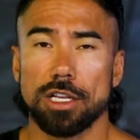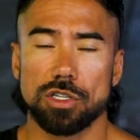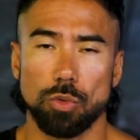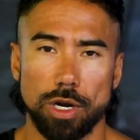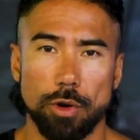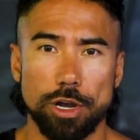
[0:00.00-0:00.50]

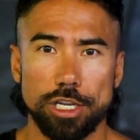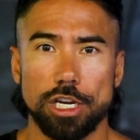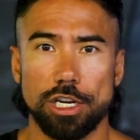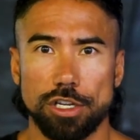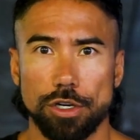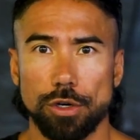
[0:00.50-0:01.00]
So what I want you
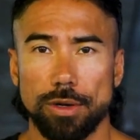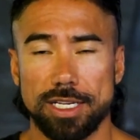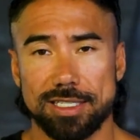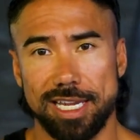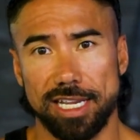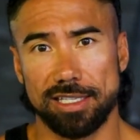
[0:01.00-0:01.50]
to do
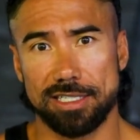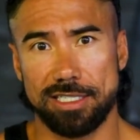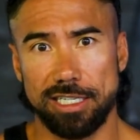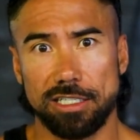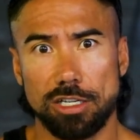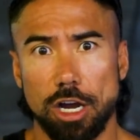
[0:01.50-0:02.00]
is take this
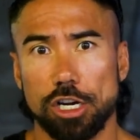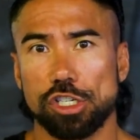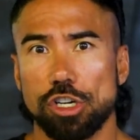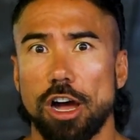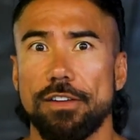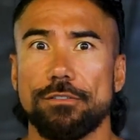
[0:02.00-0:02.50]
detox
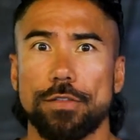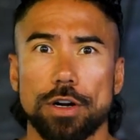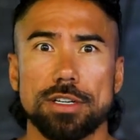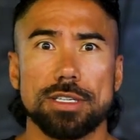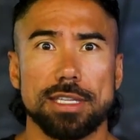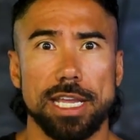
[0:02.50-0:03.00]
shot
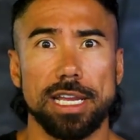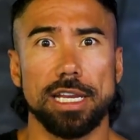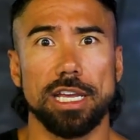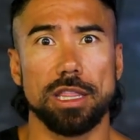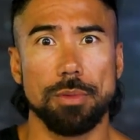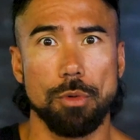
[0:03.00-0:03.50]
first thing in the